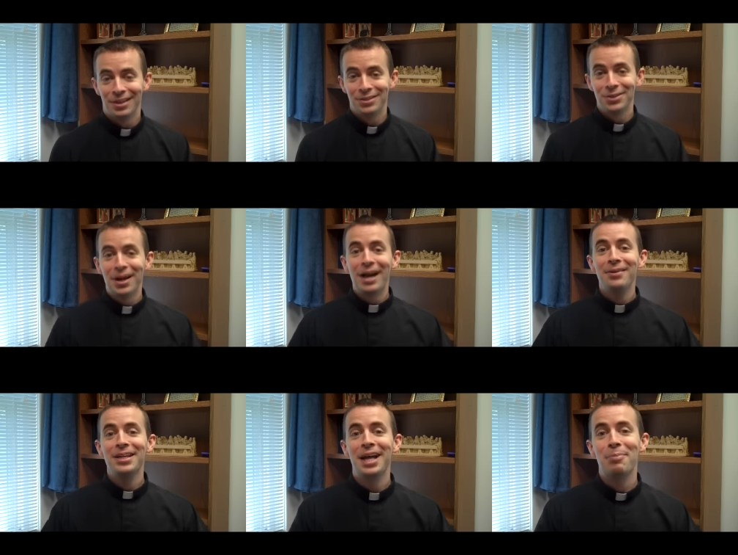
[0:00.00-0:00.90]
So how
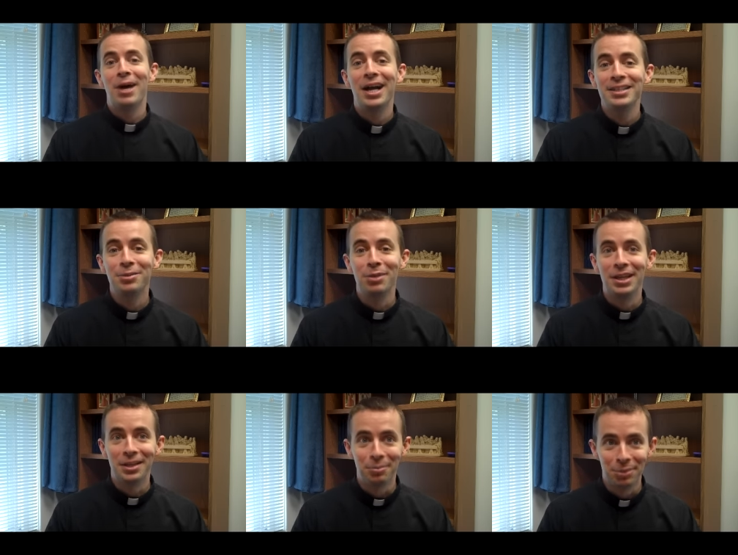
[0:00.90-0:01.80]
could I possibly
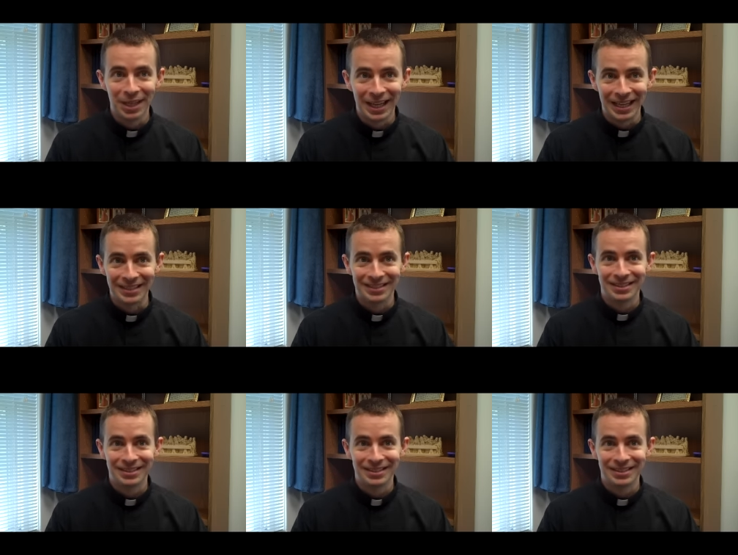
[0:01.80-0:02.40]
complain